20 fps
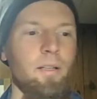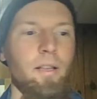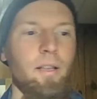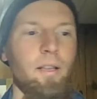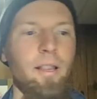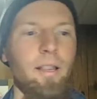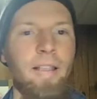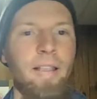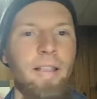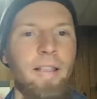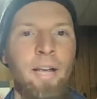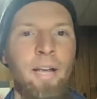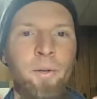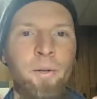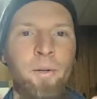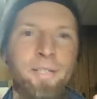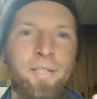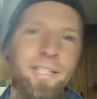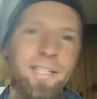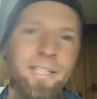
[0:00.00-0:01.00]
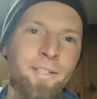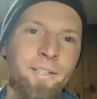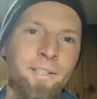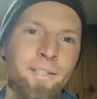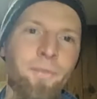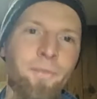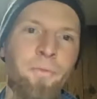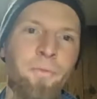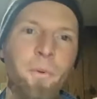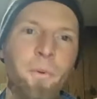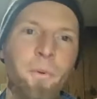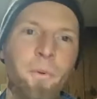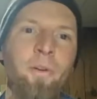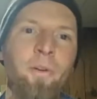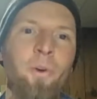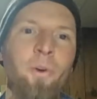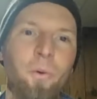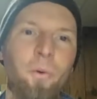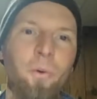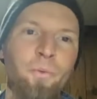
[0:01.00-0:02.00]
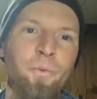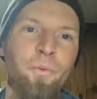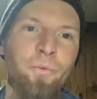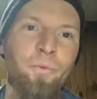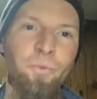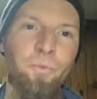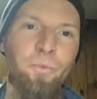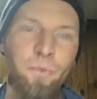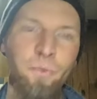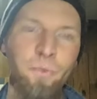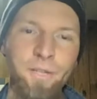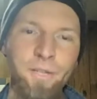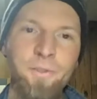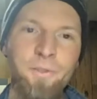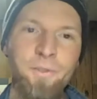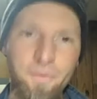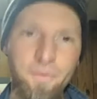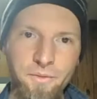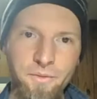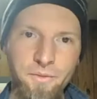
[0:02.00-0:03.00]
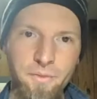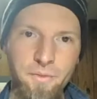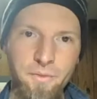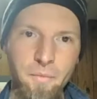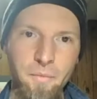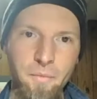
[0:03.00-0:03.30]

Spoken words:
They are needed for their own reasons.